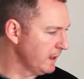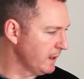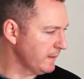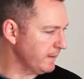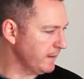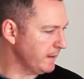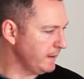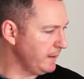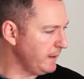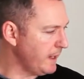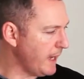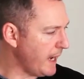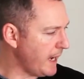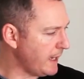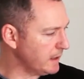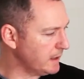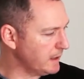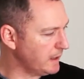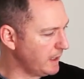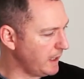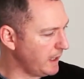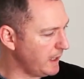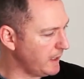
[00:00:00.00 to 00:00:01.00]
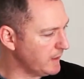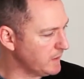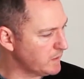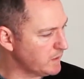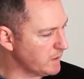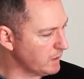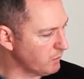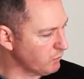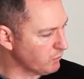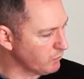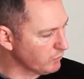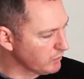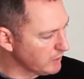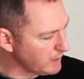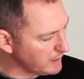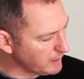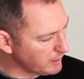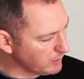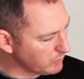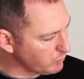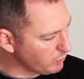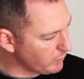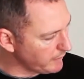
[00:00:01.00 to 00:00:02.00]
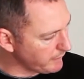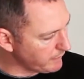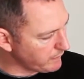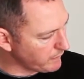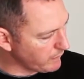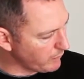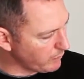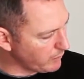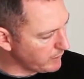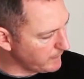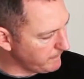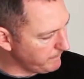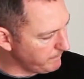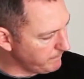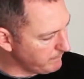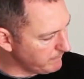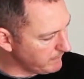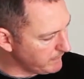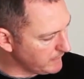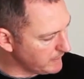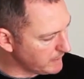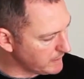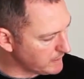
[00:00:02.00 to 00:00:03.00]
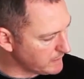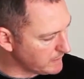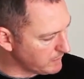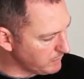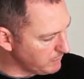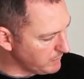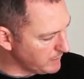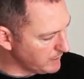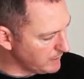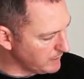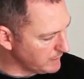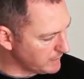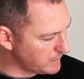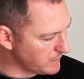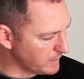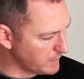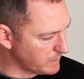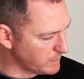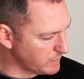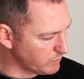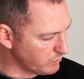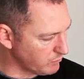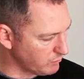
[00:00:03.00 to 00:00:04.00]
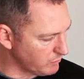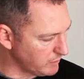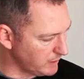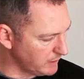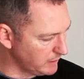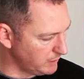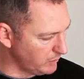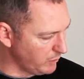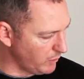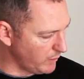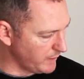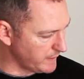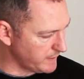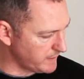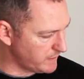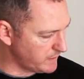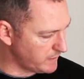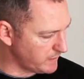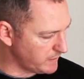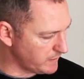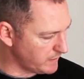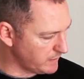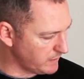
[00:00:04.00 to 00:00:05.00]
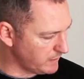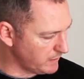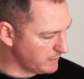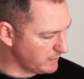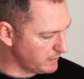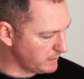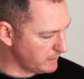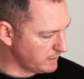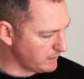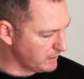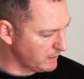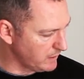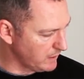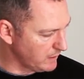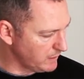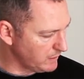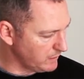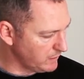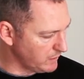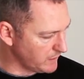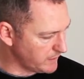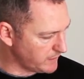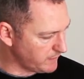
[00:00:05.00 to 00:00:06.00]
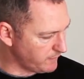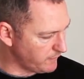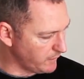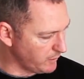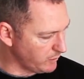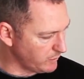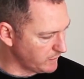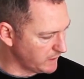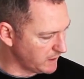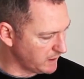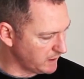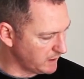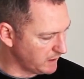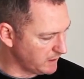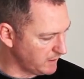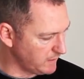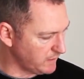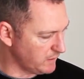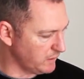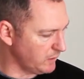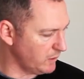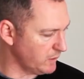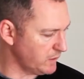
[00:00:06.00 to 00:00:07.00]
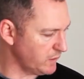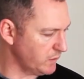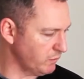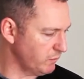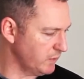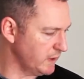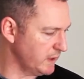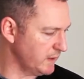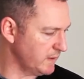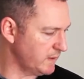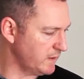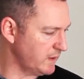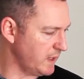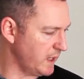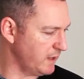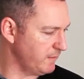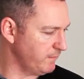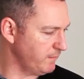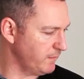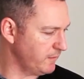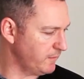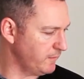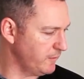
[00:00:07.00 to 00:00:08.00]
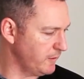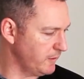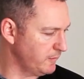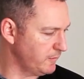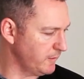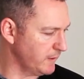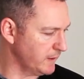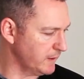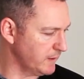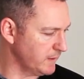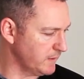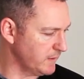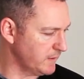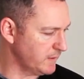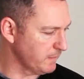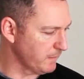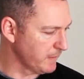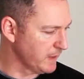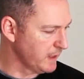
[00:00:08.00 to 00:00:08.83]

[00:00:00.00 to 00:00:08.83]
The nut has really good width to it. To me, it's a really nice feel down here. There's lots of real estate for your fingers.